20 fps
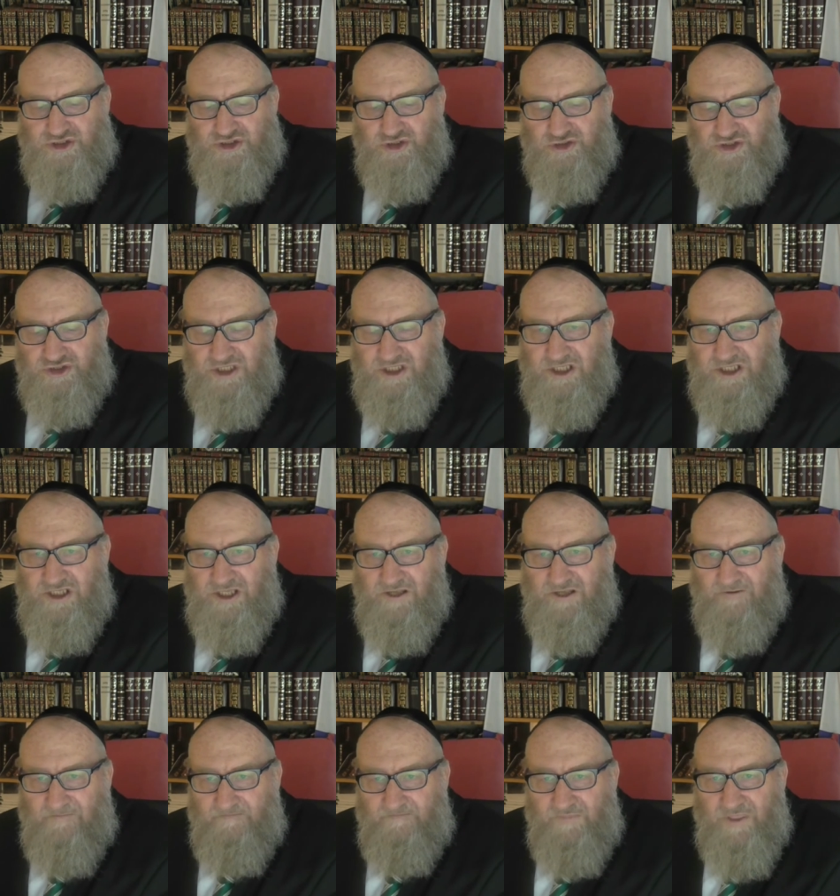into
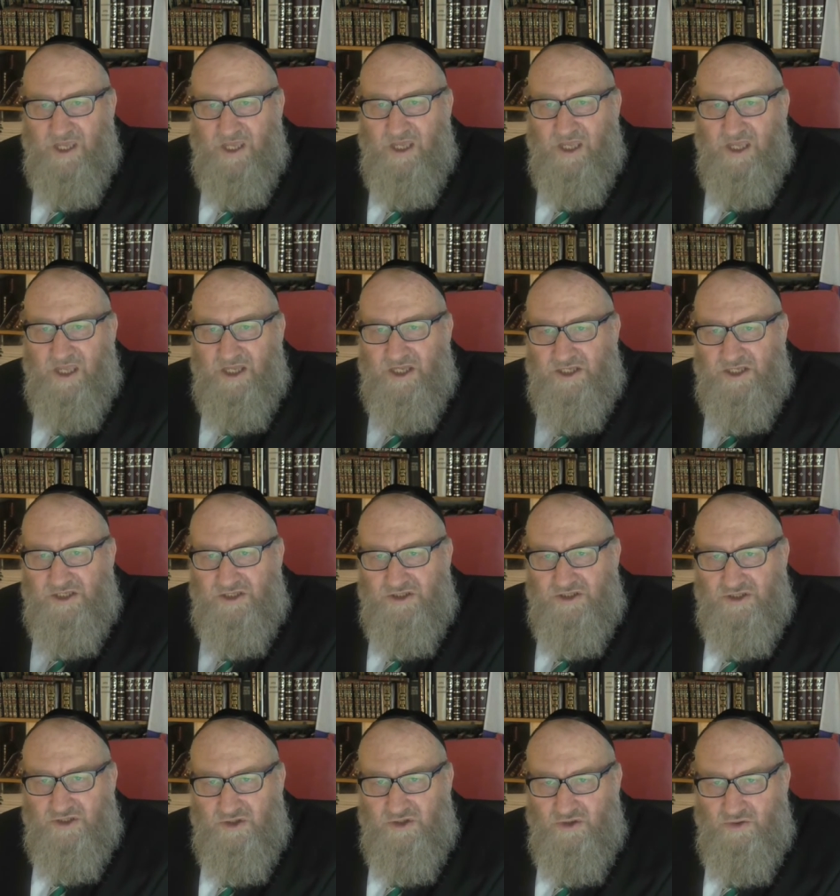the
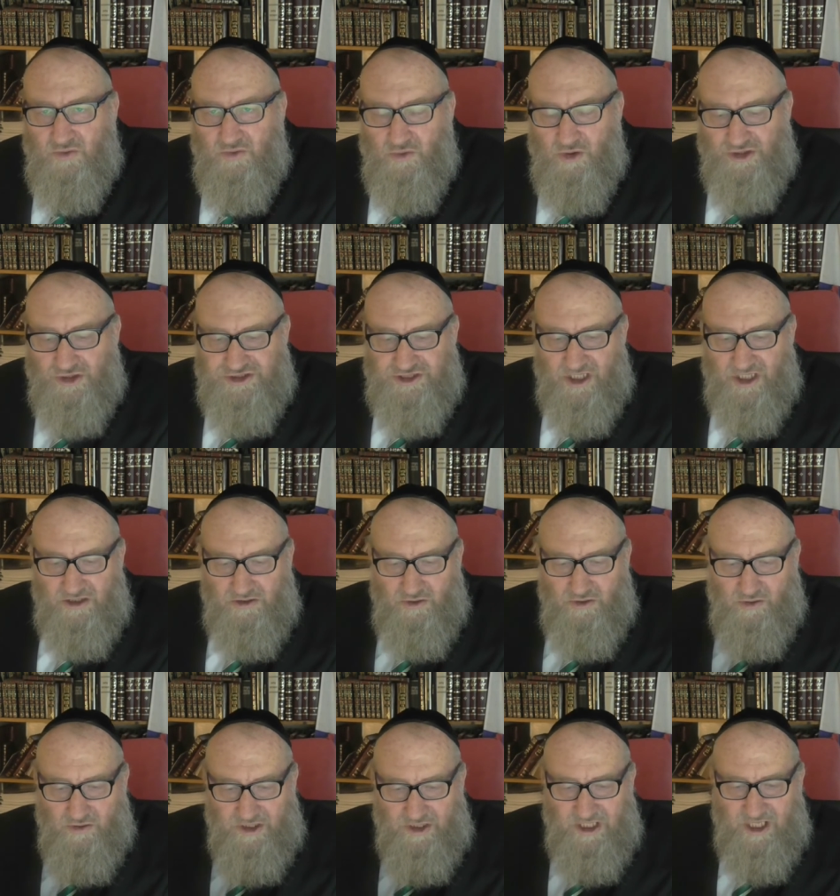water
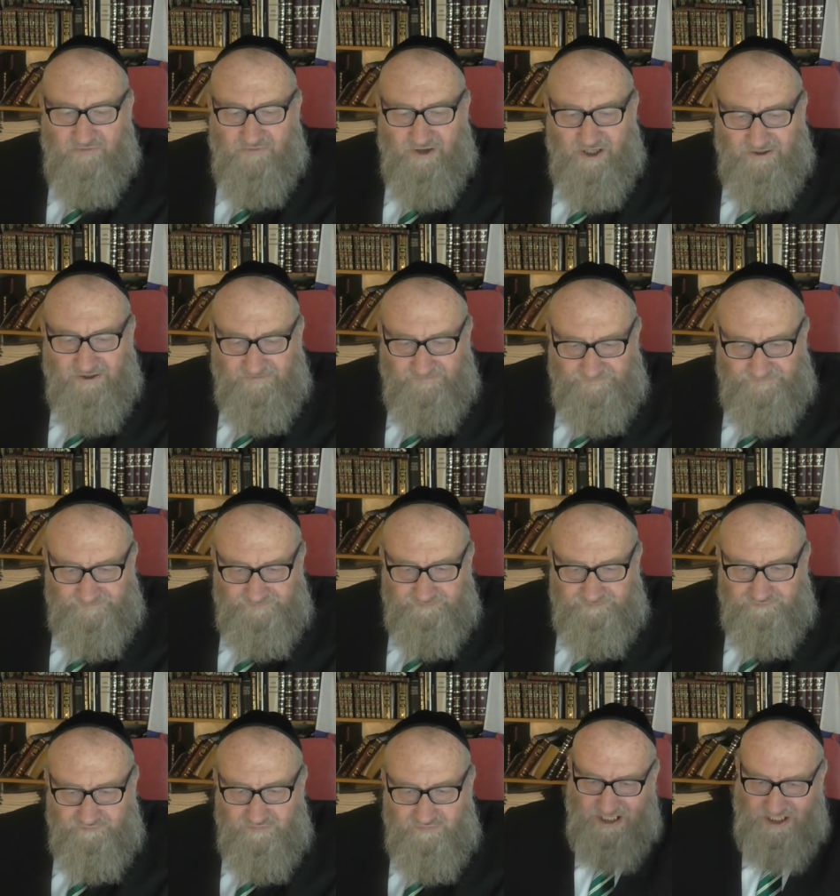or whatever.
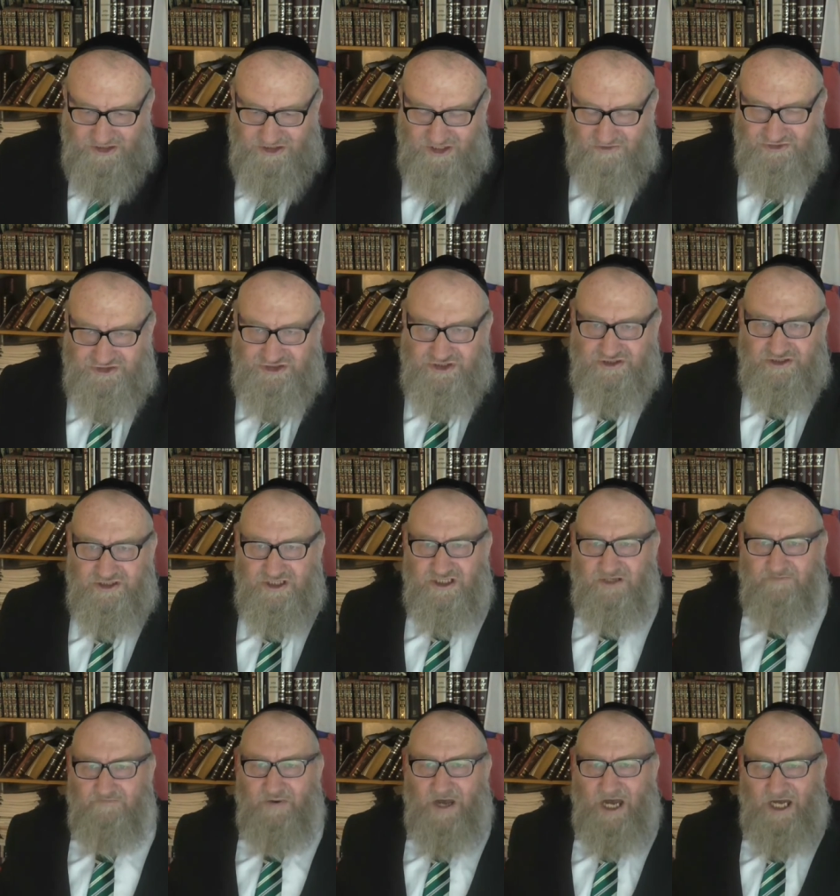it comes to the
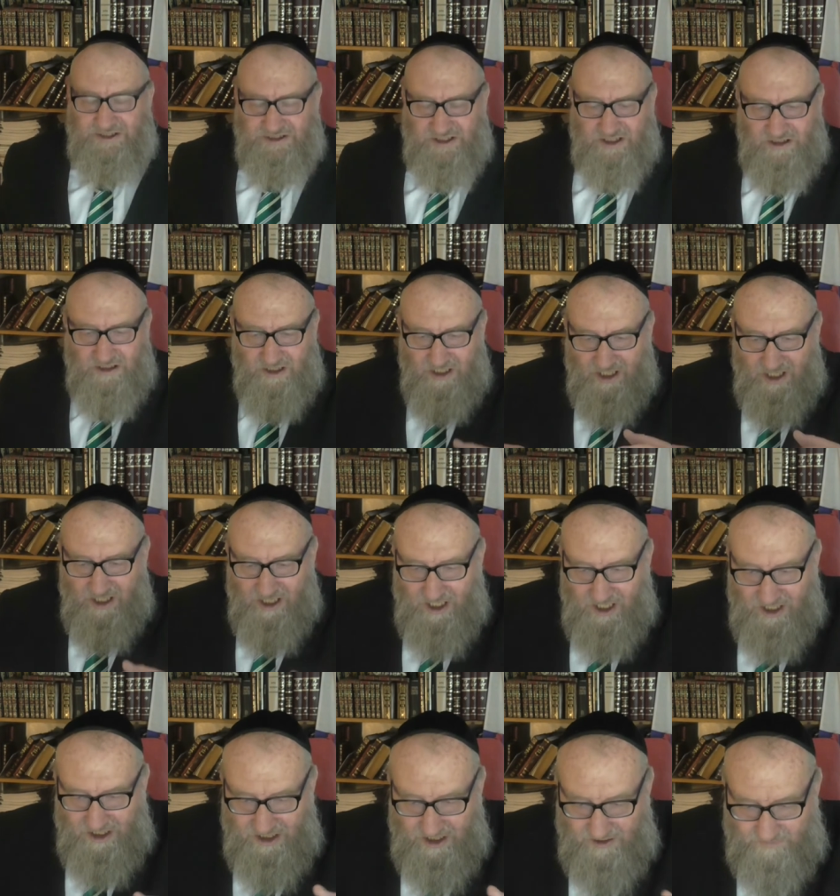needy party.
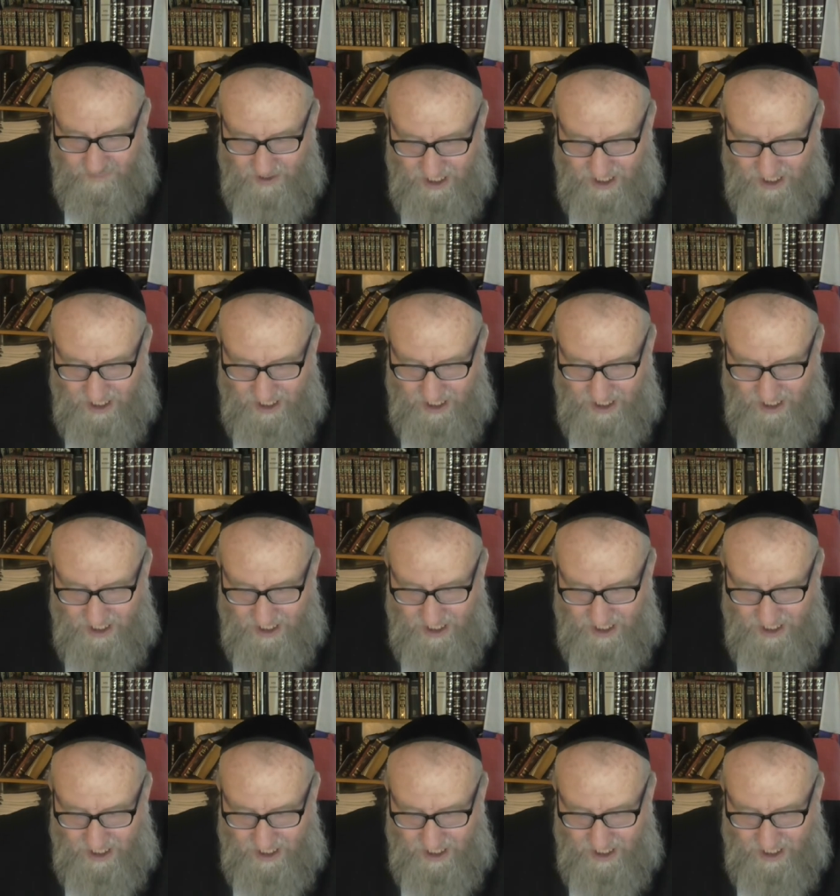The